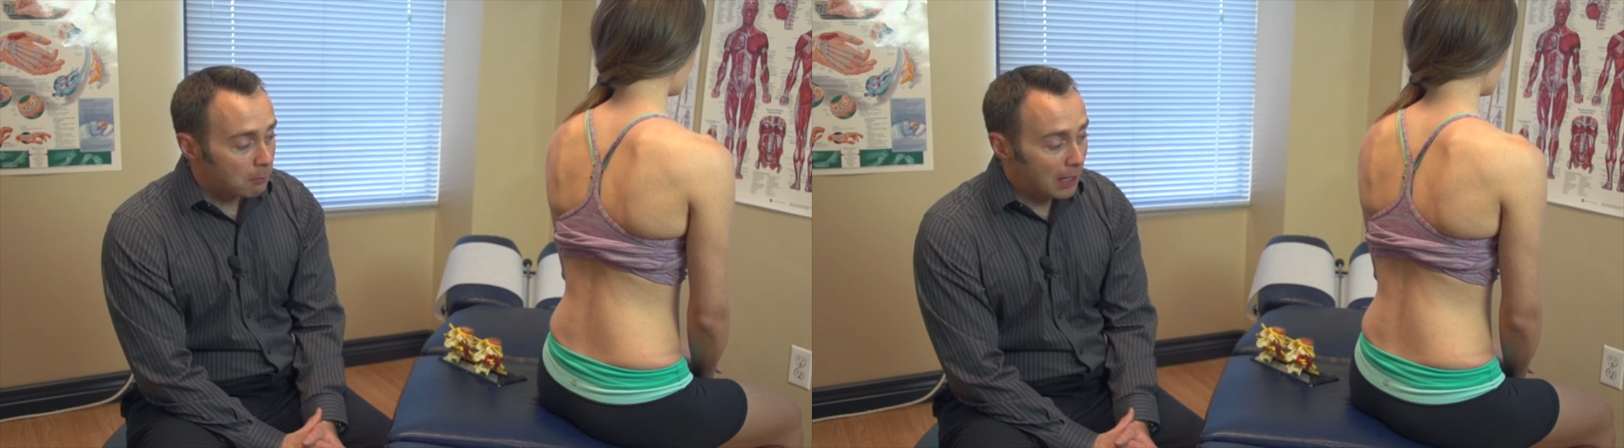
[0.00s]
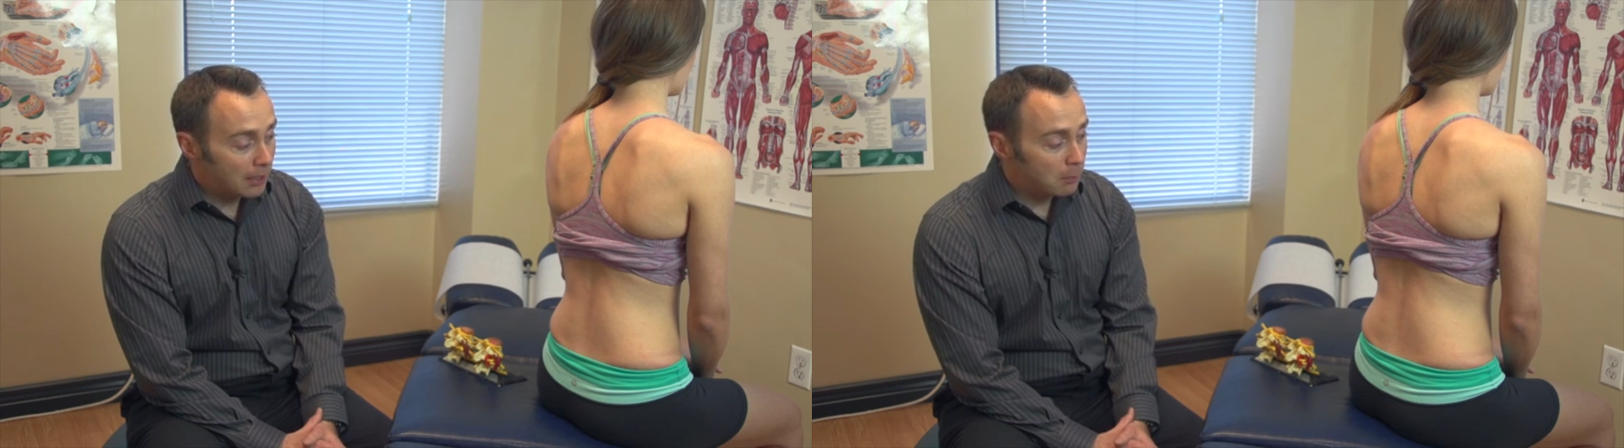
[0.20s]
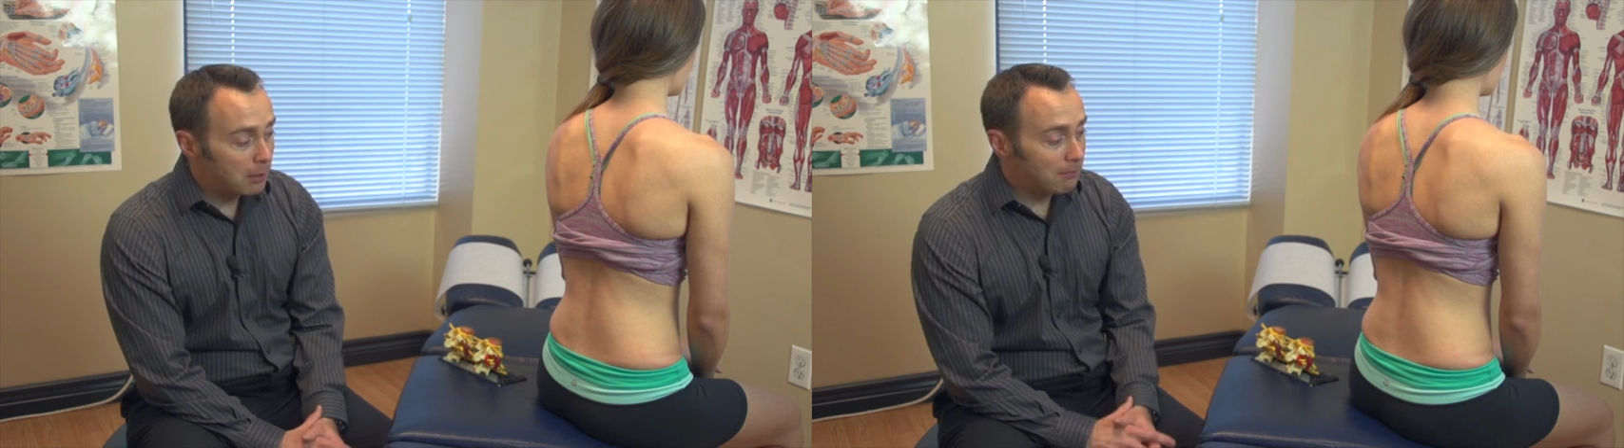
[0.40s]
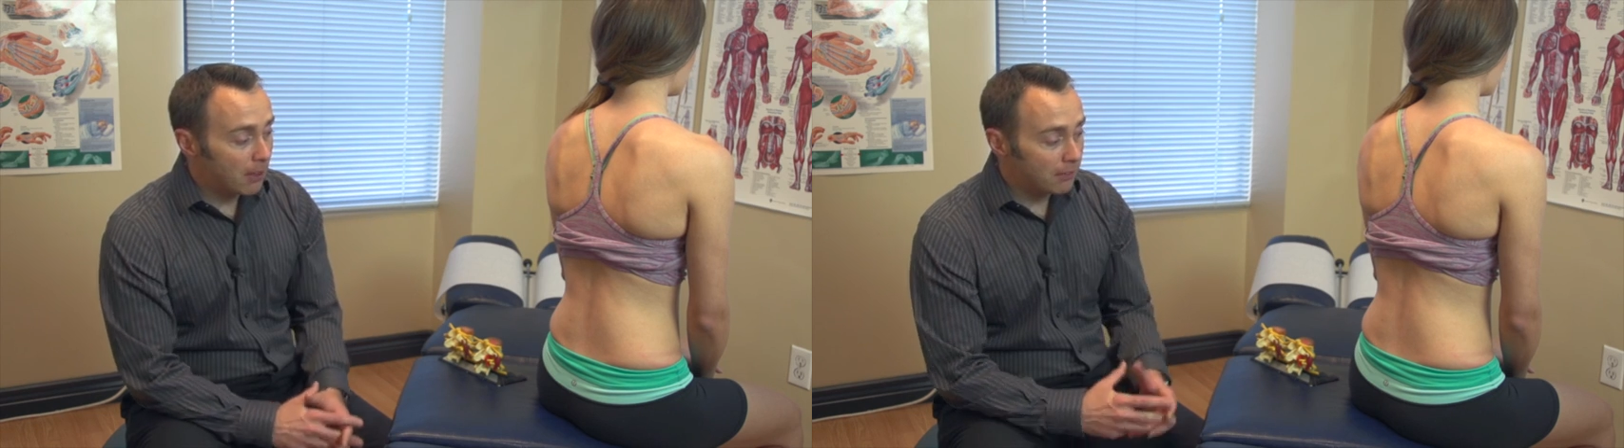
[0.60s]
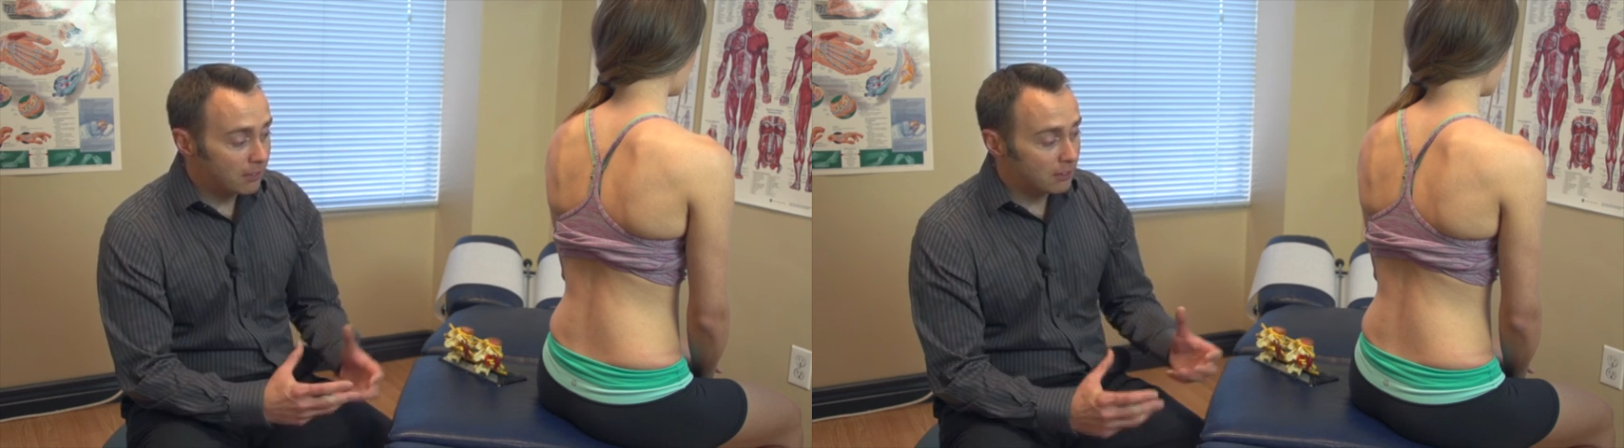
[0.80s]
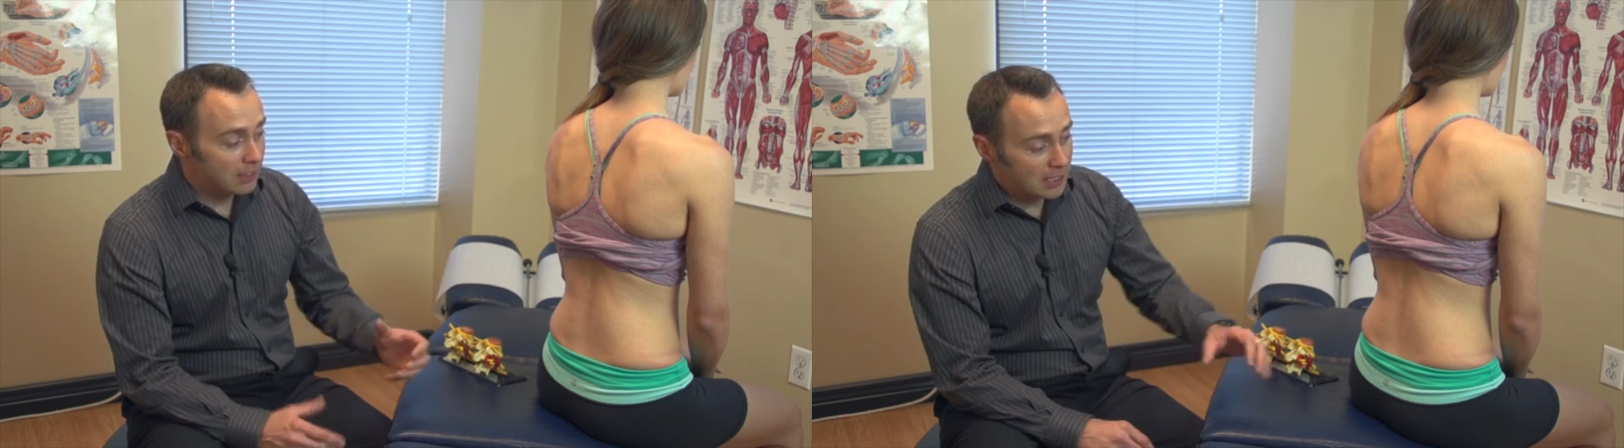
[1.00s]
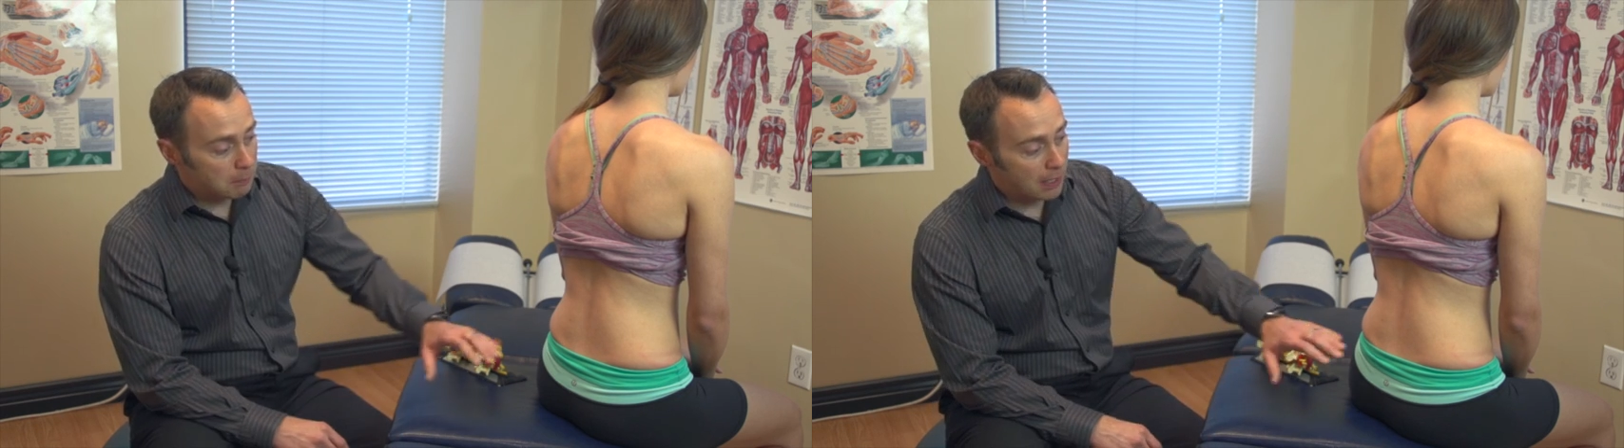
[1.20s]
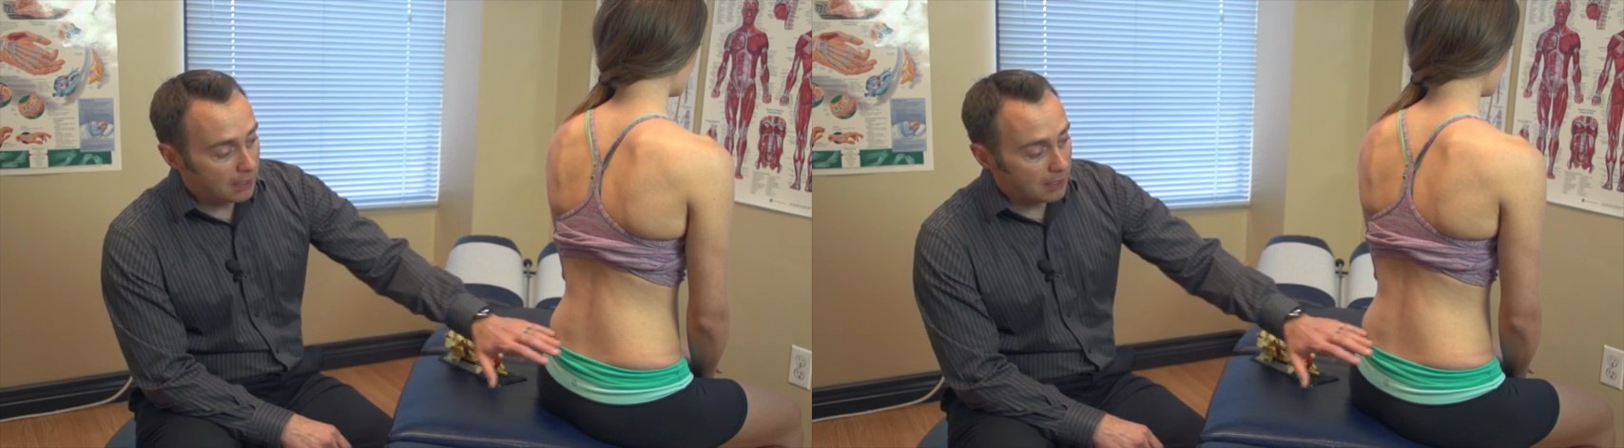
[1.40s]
Pain can be felt as a deep